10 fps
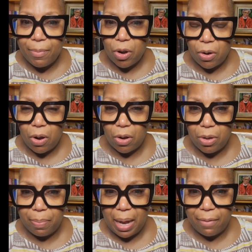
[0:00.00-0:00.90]
I'm going to call
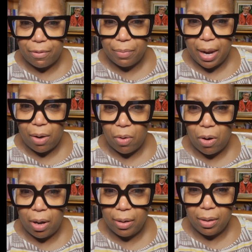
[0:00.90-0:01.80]
you by from now
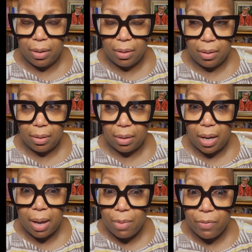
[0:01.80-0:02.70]
on.
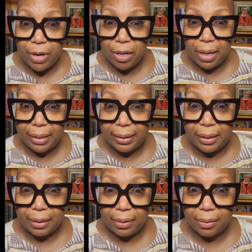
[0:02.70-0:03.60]
I'm over here like
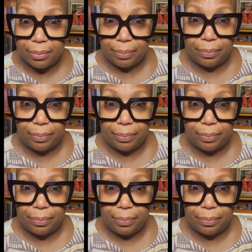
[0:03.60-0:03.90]
this.